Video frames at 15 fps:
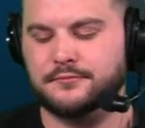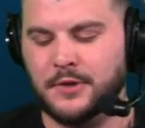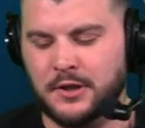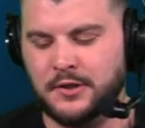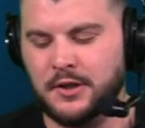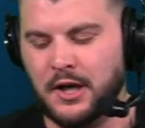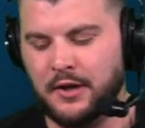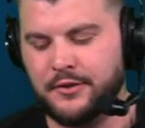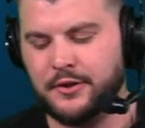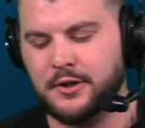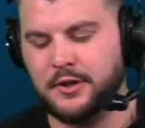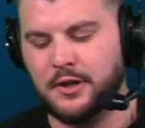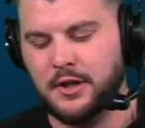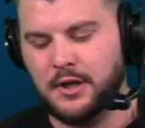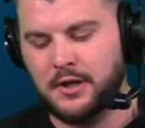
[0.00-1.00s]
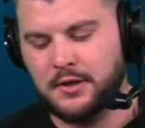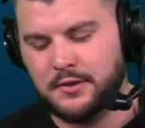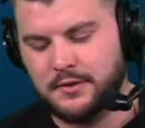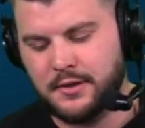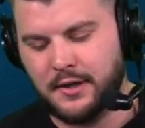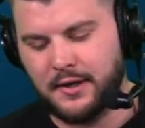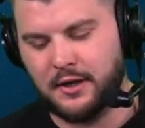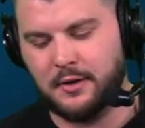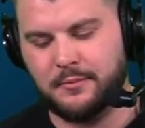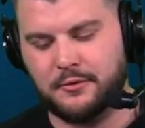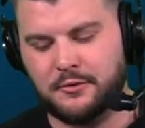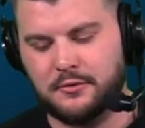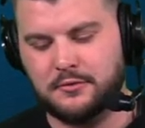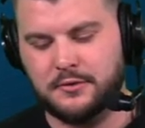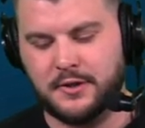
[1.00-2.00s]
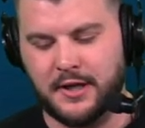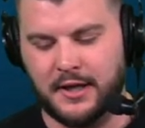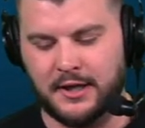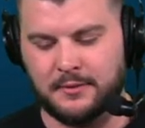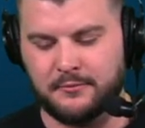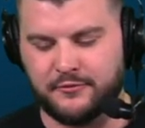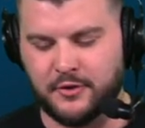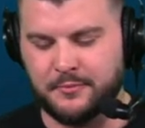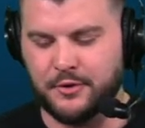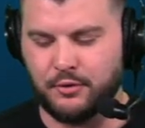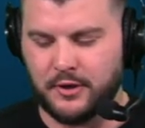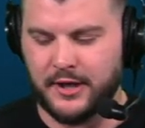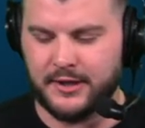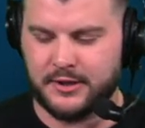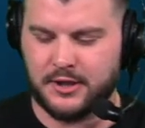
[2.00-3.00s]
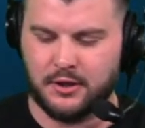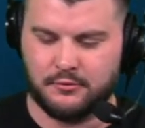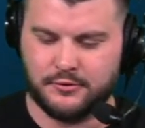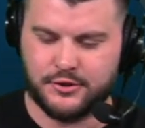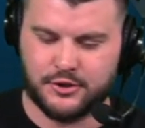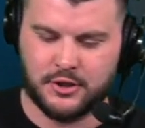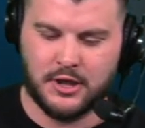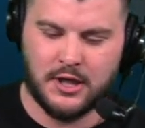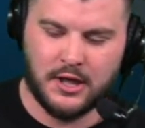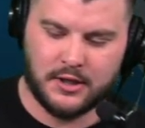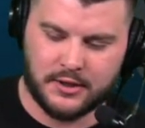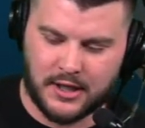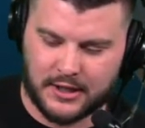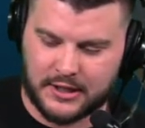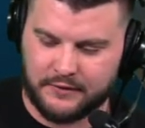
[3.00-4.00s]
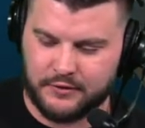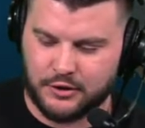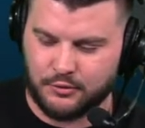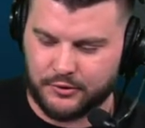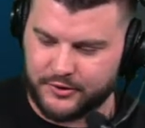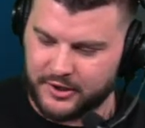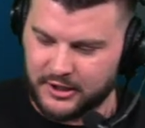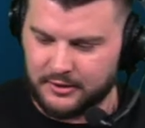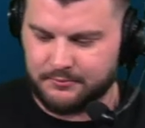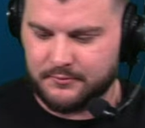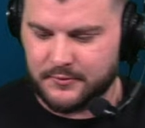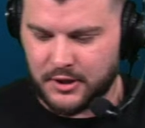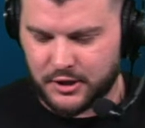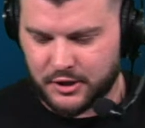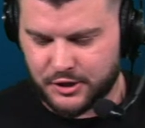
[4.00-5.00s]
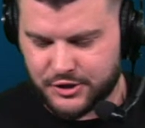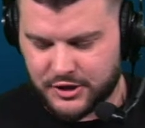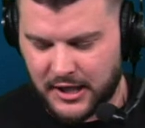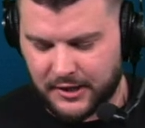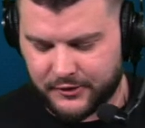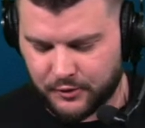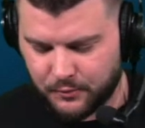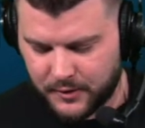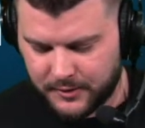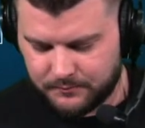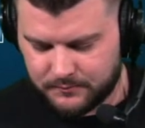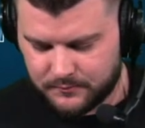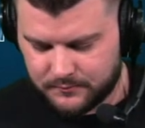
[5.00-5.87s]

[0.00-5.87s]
Another terrible game from your head coach. Not giving your team a good shot to win.